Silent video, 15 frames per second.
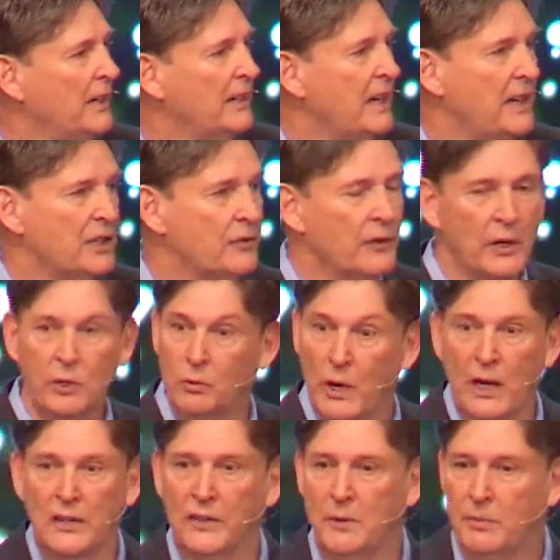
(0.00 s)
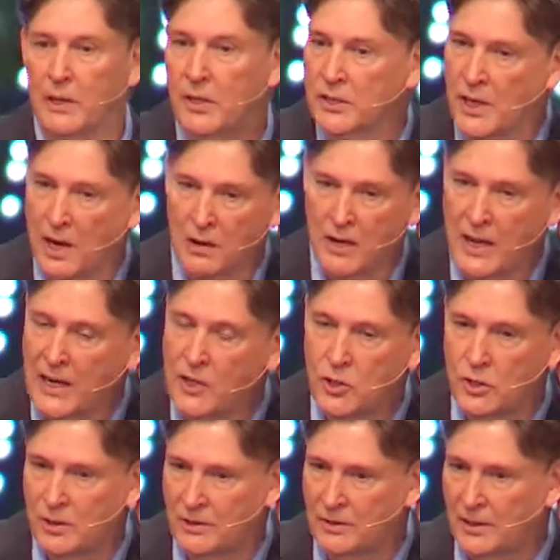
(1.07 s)
Now, that's very relevant because our
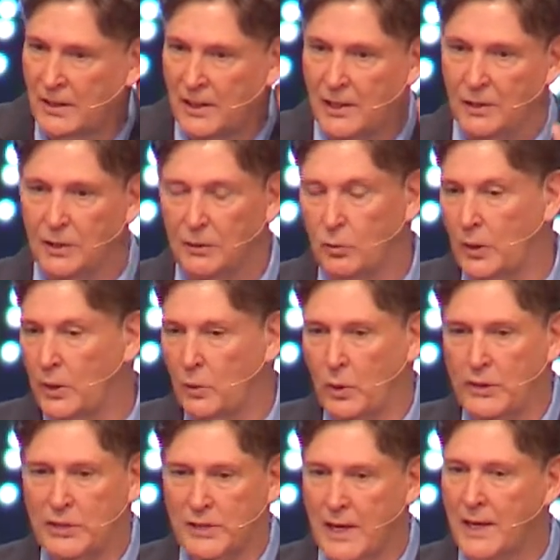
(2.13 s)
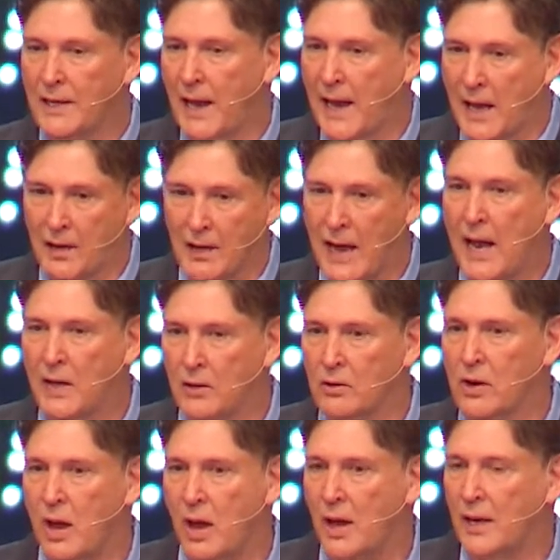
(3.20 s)
nation, whether we say it out loud or
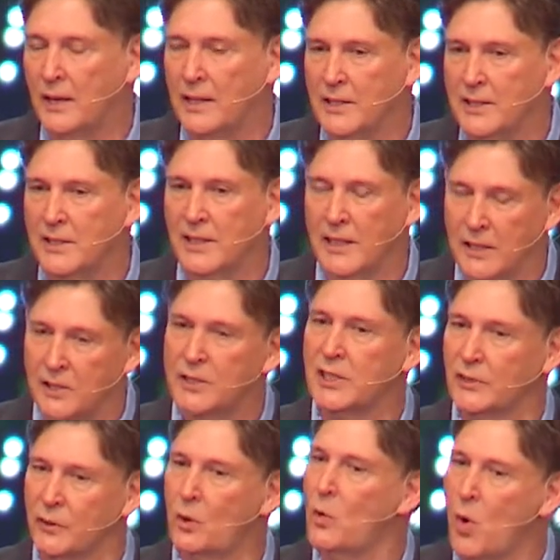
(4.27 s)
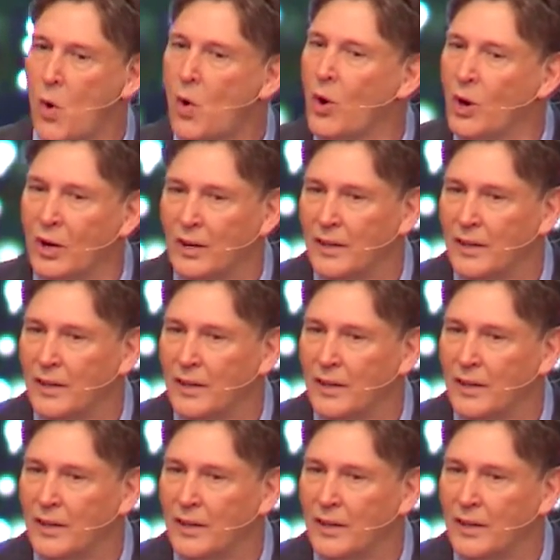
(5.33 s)
not, is in a civil war.